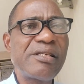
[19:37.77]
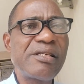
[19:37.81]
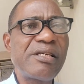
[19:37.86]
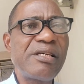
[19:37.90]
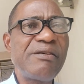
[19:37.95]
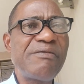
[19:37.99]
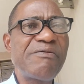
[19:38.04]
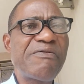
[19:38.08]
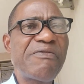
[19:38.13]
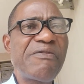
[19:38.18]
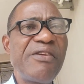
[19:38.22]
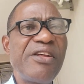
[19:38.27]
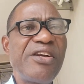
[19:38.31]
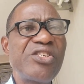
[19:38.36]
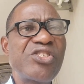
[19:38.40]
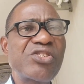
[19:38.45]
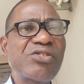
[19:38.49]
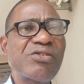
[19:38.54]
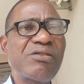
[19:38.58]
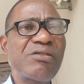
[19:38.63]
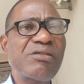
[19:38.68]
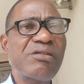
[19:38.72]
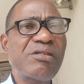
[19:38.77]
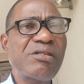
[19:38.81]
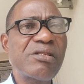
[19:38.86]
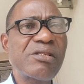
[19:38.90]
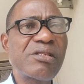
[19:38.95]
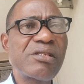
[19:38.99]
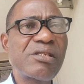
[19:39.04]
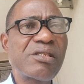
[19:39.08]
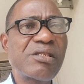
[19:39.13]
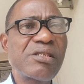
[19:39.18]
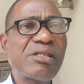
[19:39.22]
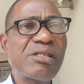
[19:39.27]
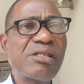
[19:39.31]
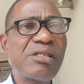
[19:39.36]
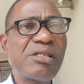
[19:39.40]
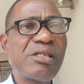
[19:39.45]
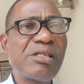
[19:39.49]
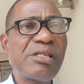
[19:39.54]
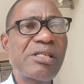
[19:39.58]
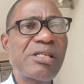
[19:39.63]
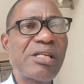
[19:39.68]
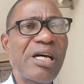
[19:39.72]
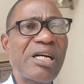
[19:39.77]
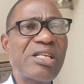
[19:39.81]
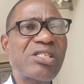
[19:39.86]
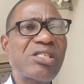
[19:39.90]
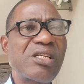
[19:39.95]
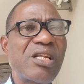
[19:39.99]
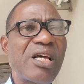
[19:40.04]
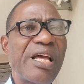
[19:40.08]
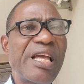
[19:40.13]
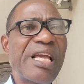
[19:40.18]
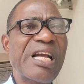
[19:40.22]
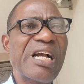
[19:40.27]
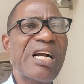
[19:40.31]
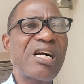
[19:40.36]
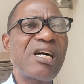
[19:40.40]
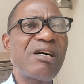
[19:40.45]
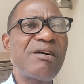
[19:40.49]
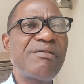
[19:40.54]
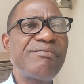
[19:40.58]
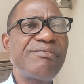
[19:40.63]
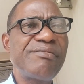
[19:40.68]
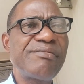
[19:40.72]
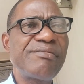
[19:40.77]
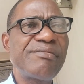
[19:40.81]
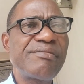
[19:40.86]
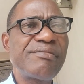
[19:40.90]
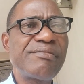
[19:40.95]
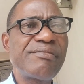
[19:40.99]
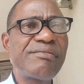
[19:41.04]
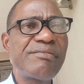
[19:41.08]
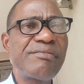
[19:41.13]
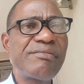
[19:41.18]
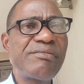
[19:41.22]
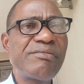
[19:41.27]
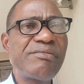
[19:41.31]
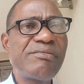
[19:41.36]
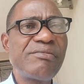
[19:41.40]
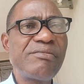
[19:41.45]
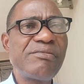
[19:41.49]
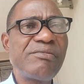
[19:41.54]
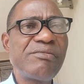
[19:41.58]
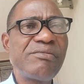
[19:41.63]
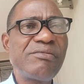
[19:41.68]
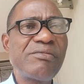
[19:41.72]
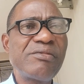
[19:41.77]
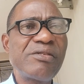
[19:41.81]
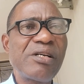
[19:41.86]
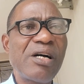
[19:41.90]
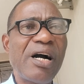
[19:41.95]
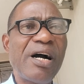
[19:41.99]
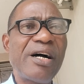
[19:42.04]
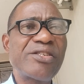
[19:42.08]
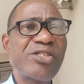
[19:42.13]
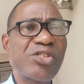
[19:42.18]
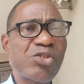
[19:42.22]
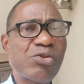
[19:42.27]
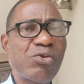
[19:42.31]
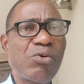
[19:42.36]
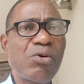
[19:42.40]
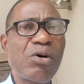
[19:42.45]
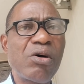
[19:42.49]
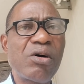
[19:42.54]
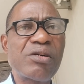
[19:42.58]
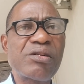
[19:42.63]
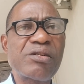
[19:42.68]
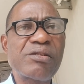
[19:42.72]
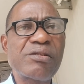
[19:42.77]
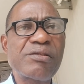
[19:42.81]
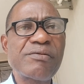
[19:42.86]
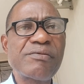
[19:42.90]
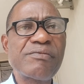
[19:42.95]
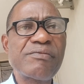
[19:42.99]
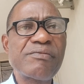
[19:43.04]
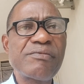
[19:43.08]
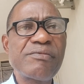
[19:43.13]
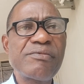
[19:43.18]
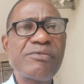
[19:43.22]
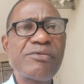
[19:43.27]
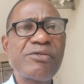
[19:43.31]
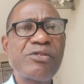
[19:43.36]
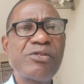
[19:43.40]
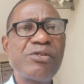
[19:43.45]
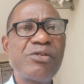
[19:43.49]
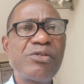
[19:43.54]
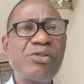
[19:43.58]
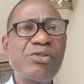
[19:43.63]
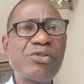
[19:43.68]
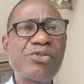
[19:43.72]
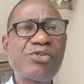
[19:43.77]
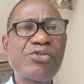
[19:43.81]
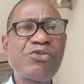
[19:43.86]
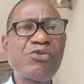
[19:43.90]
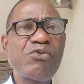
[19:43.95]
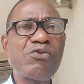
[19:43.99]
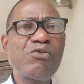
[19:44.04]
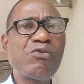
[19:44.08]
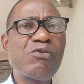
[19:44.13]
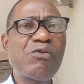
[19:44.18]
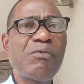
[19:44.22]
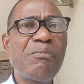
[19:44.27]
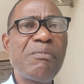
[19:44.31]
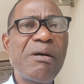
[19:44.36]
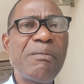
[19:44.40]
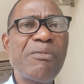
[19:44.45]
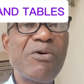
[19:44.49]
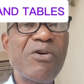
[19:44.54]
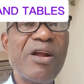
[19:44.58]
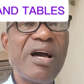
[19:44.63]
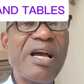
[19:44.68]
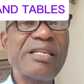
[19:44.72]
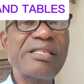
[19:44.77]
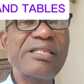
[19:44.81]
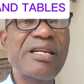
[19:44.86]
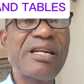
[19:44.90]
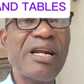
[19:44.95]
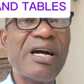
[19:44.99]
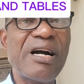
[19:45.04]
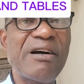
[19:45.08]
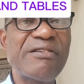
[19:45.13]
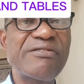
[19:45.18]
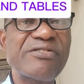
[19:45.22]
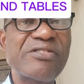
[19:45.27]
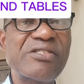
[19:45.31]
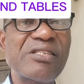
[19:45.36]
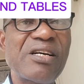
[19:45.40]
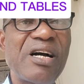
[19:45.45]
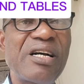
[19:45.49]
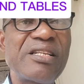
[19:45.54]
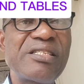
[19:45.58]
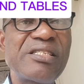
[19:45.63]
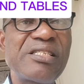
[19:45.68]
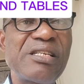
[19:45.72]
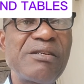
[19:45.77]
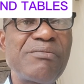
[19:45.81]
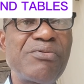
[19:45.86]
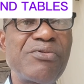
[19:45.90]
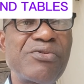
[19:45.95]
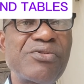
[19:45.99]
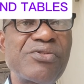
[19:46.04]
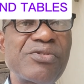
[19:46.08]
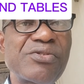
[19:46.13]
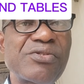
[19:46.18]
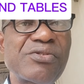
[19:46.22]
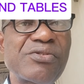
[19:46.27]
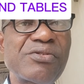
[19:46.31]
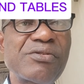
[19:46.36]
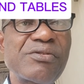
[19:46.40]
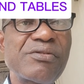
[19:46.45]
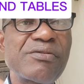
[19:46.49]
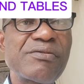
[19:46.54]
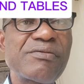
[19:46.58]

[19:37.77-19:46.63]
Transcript: inflation, national income, and so on. 2, memorize graphs and tables.